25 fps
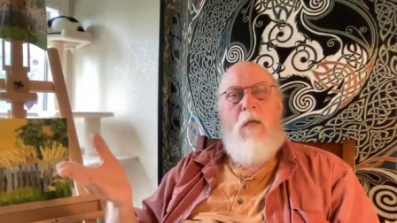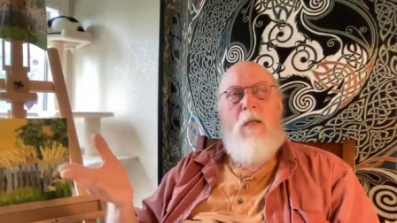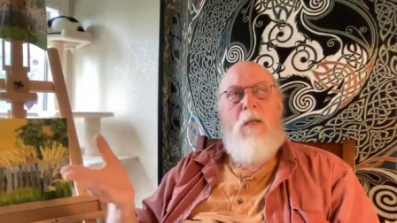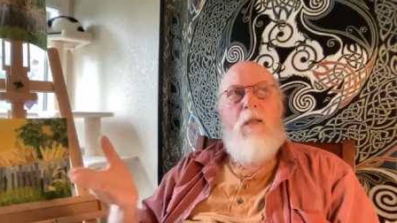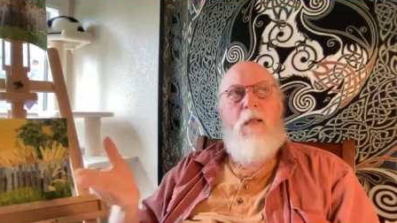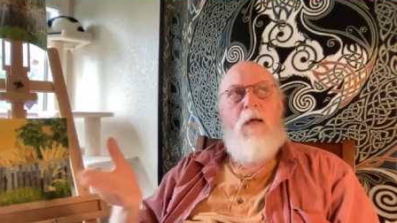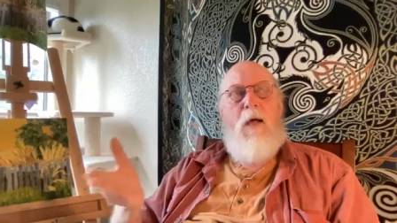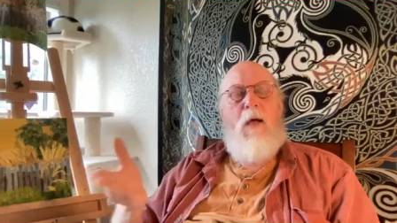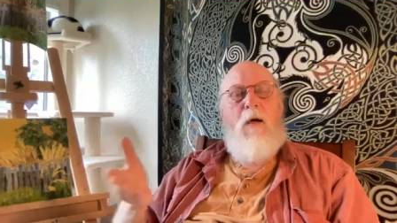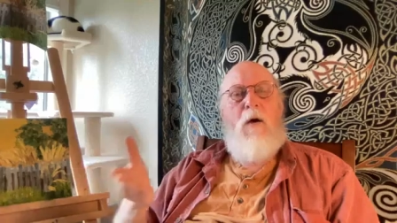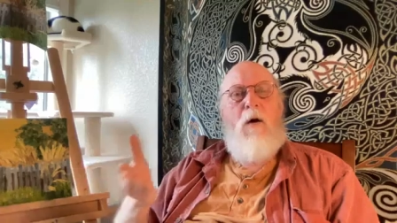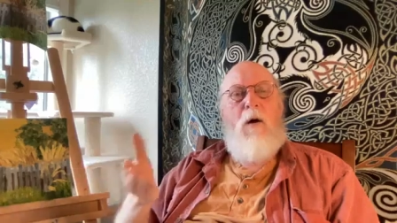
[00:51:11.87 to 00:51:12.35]

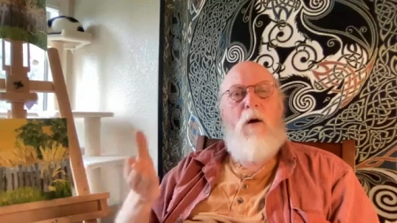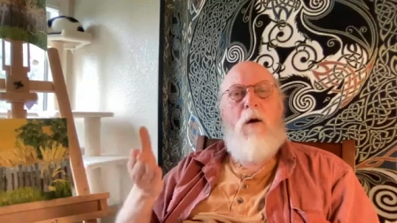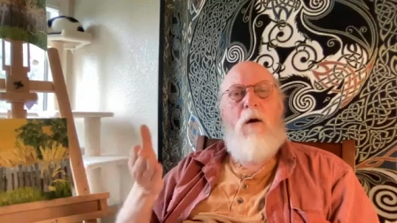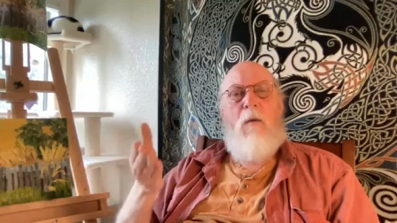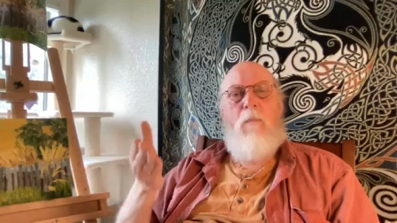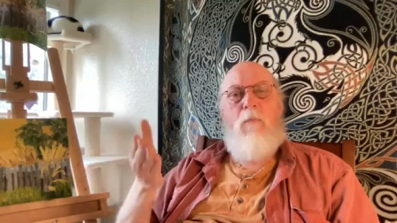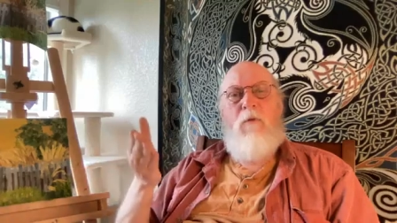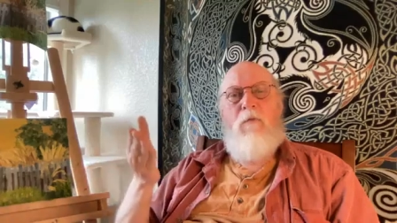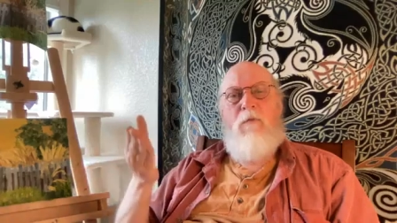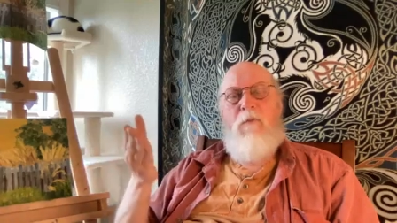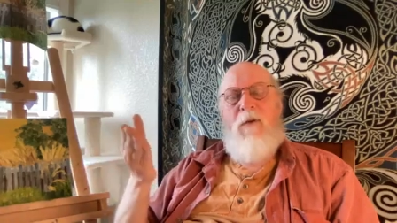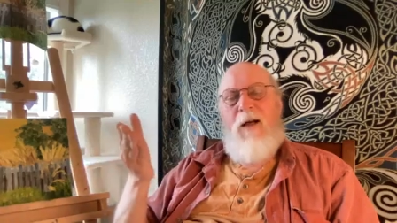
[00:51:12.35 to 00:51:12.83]
They are
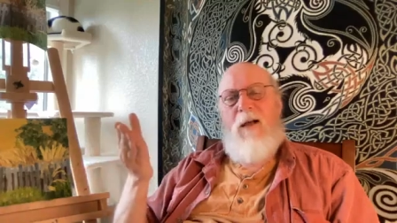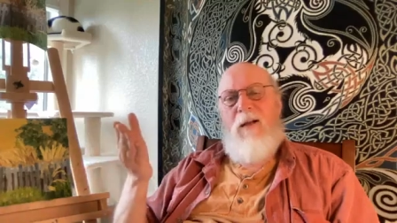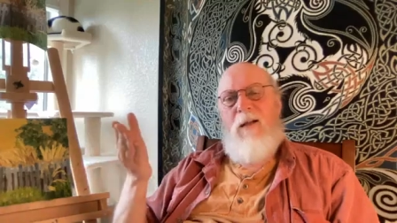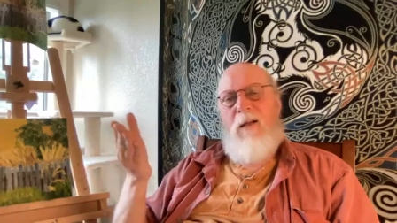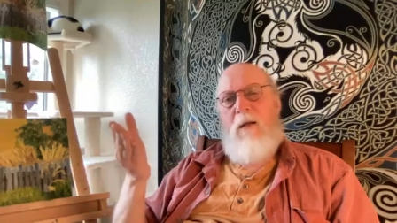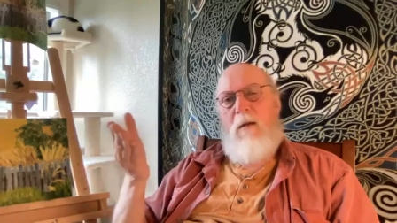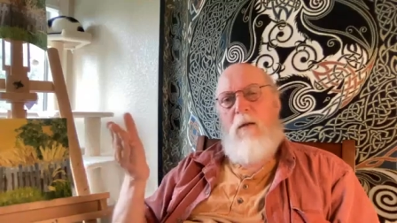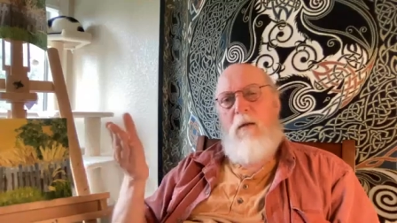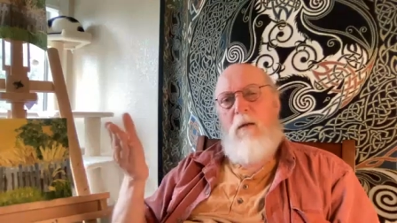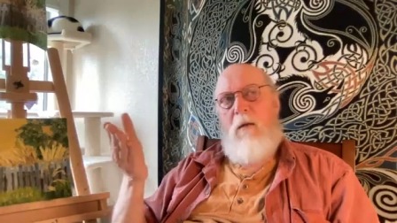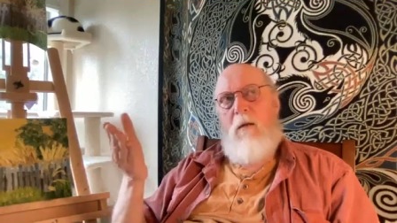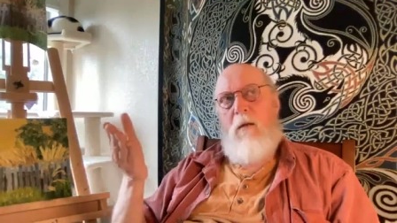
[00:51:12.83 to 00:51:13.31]

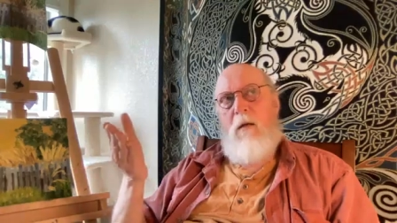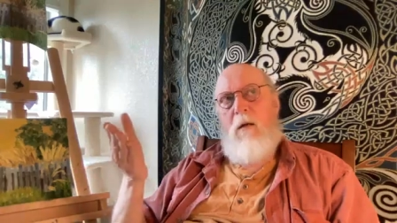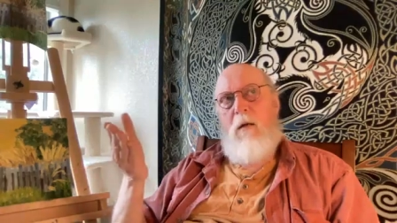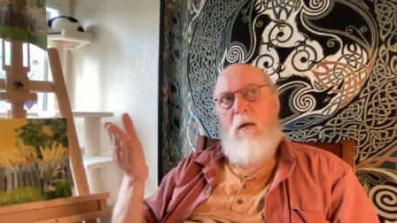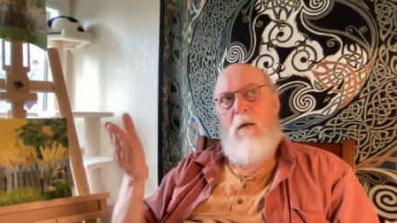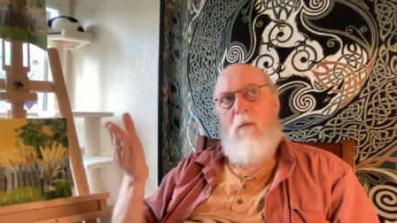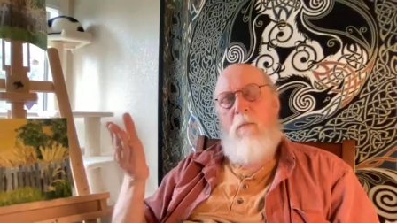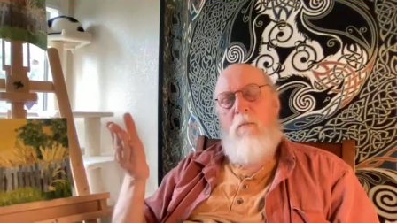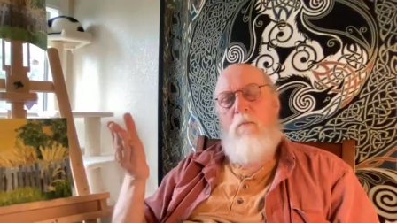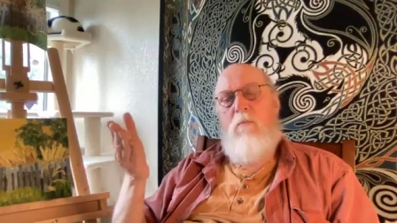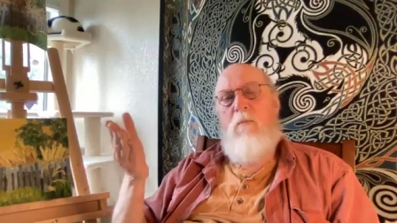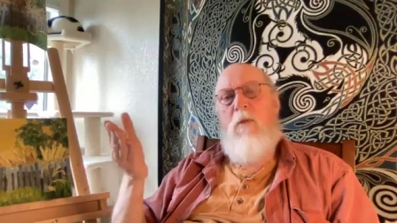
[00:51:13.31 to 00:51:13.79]
providing
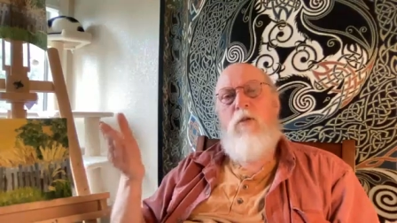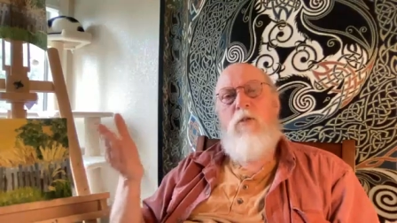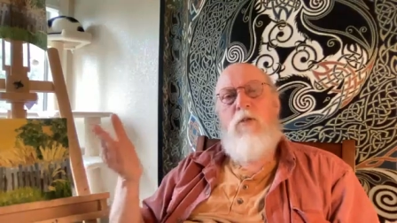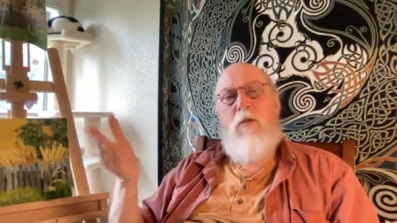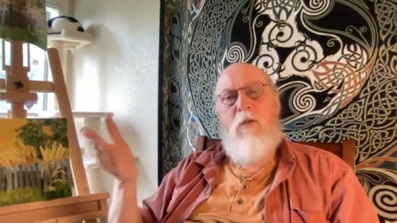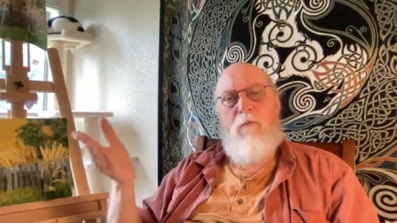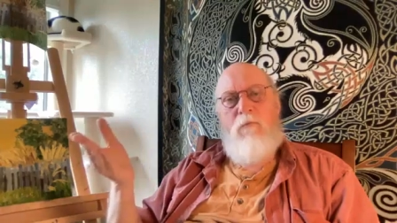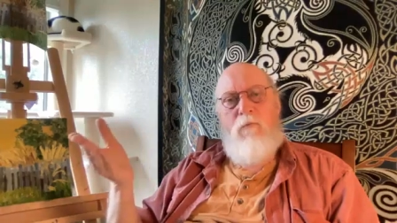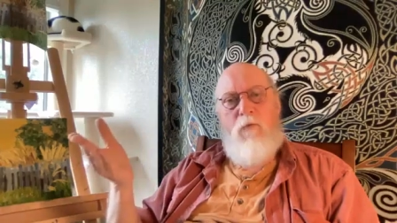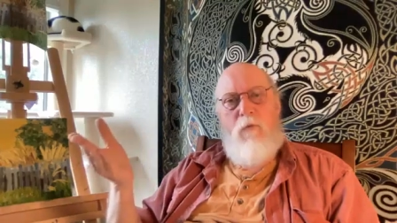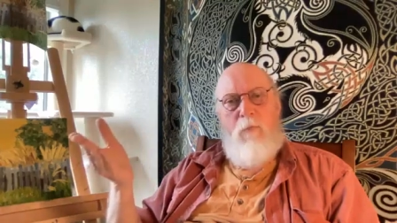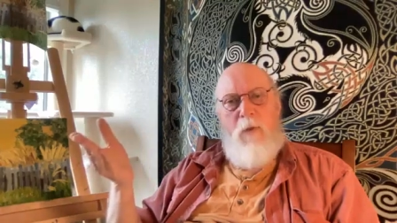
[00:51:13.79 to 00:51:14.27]

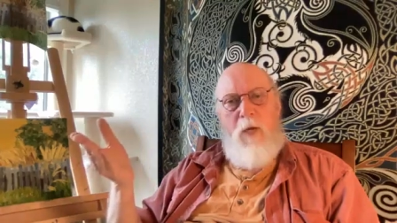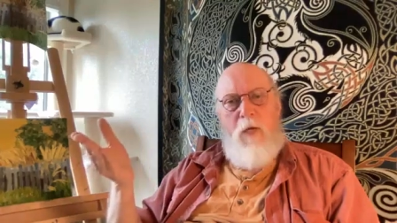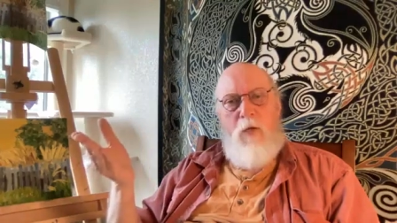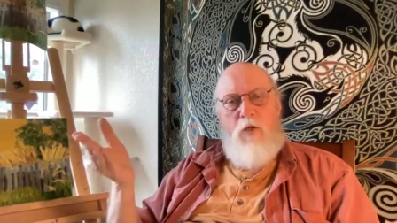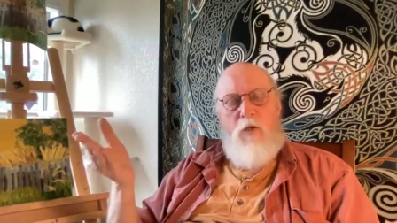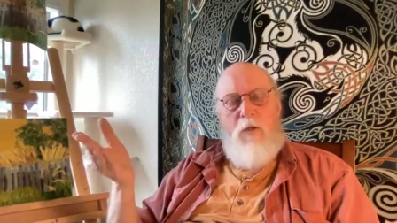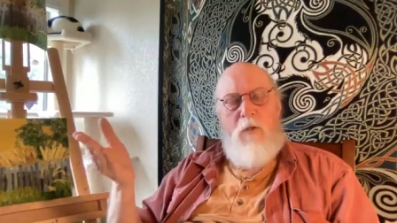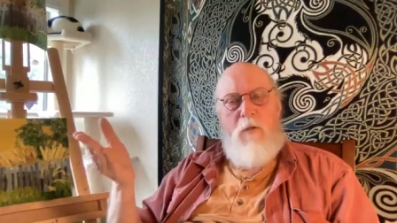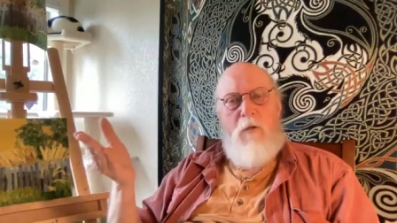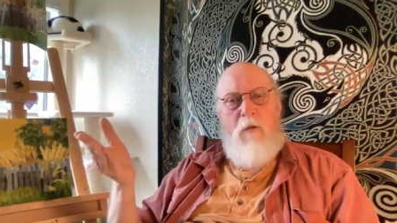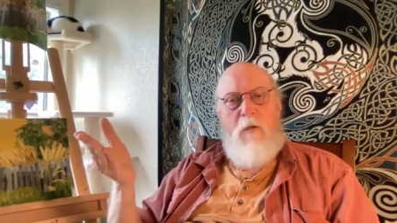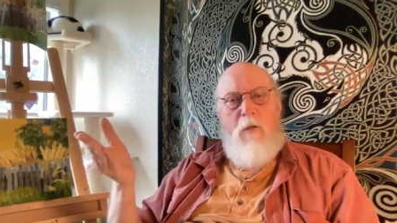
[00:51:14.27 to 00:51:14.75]

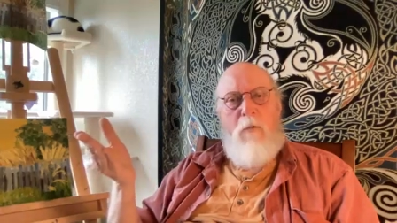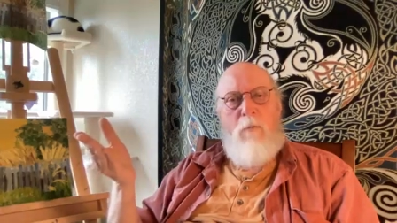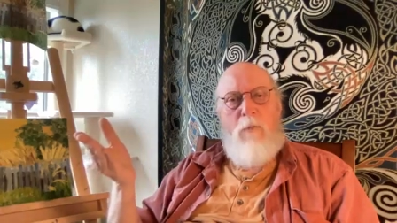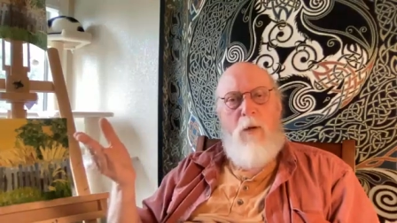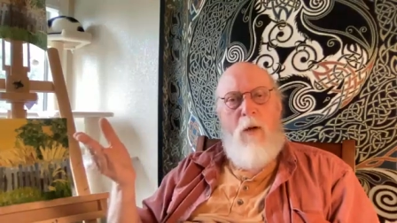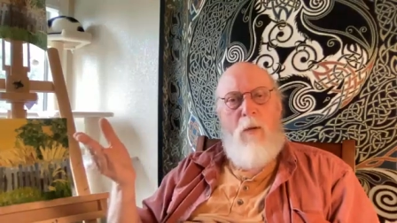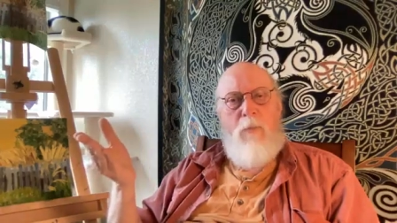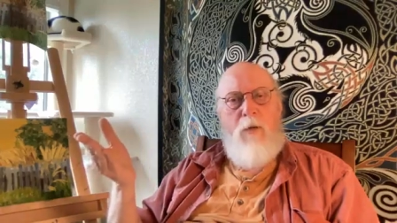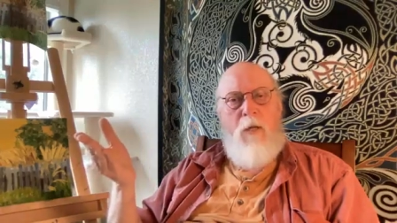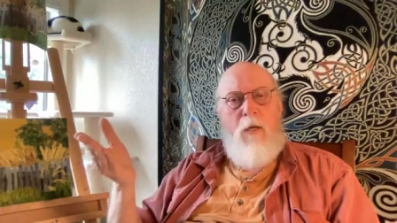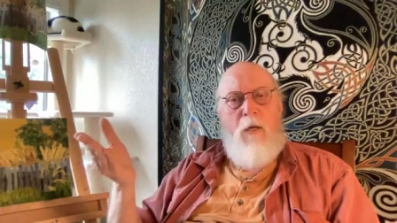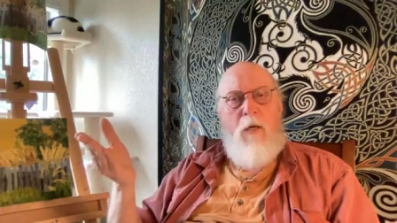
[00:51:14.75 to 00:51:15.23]
misinformation to the
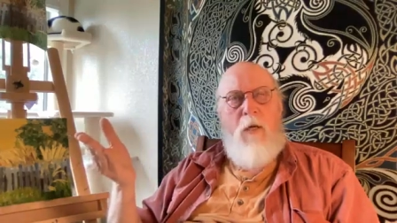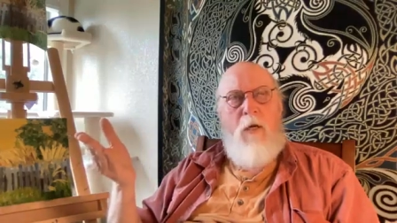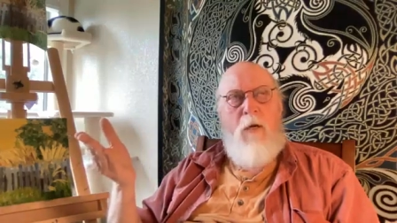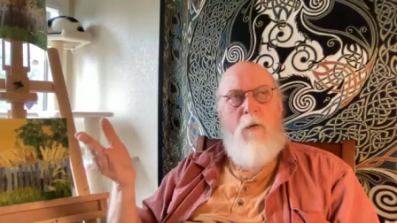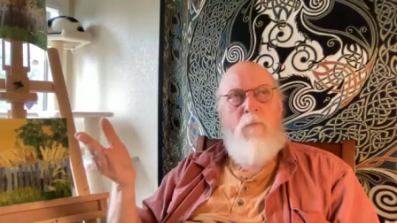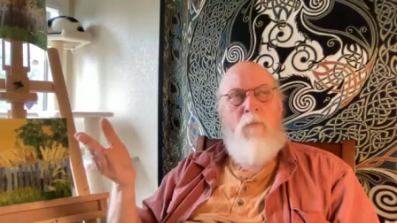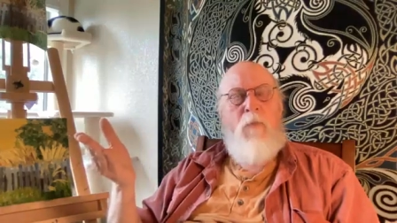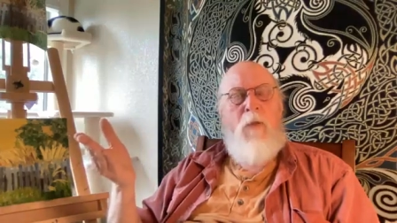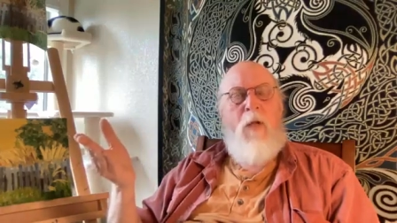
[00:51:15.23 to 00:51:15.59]
public.